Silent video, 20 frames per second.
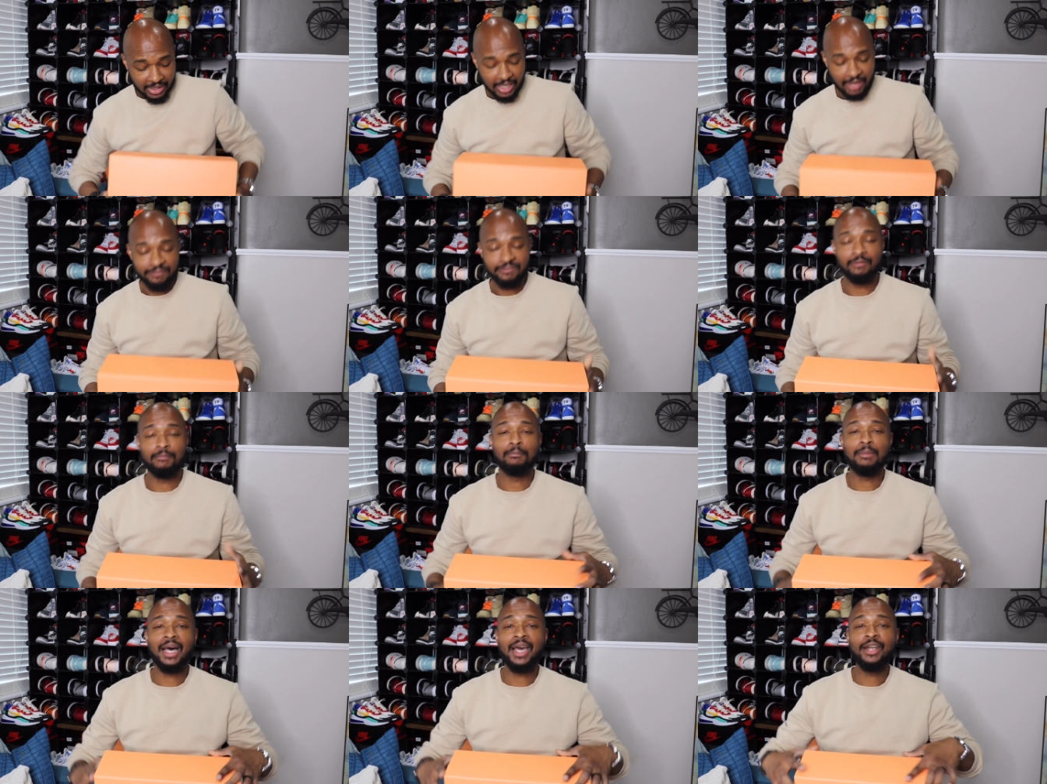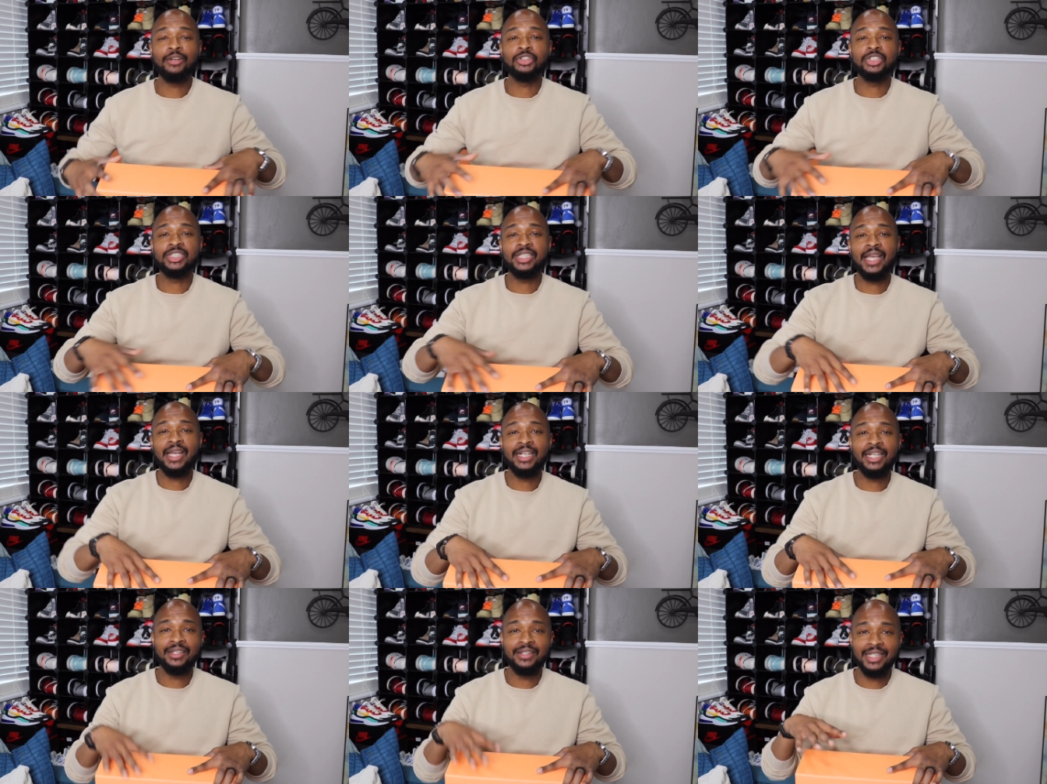From my
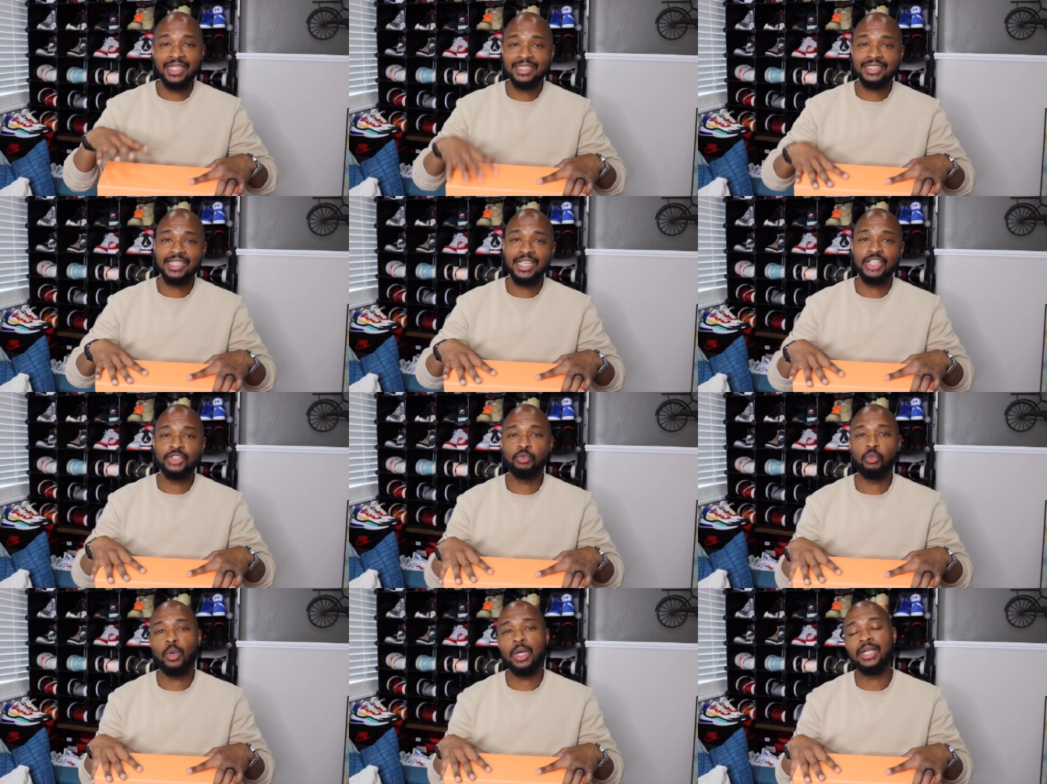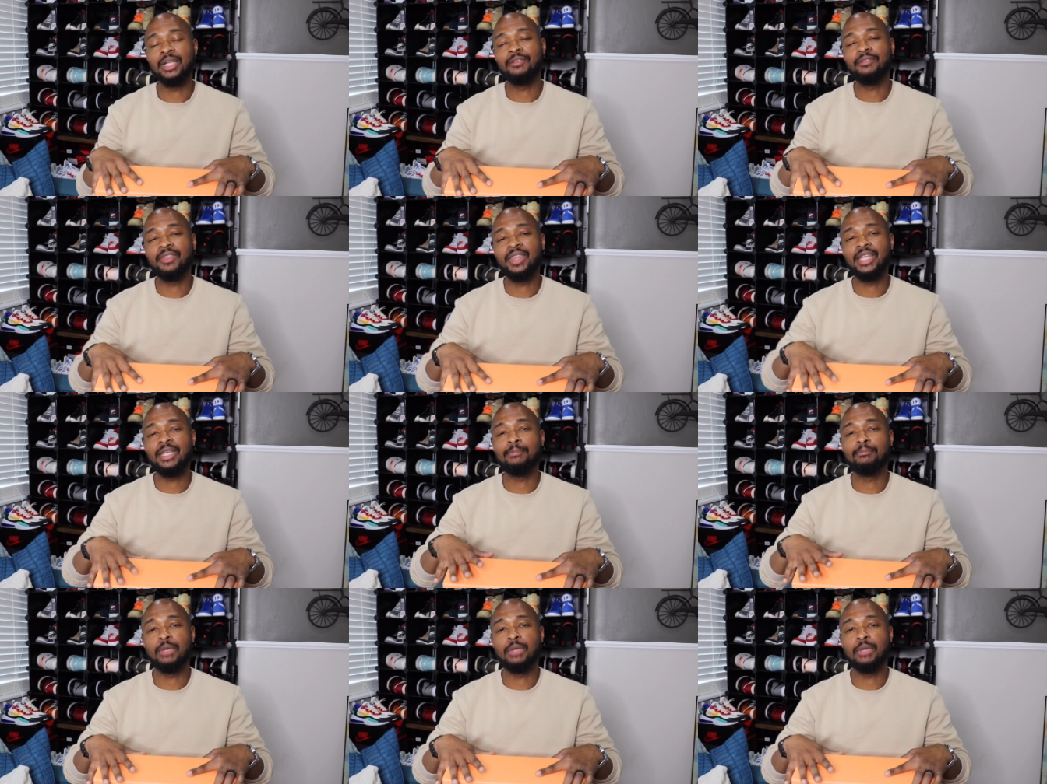understanding, this is one of the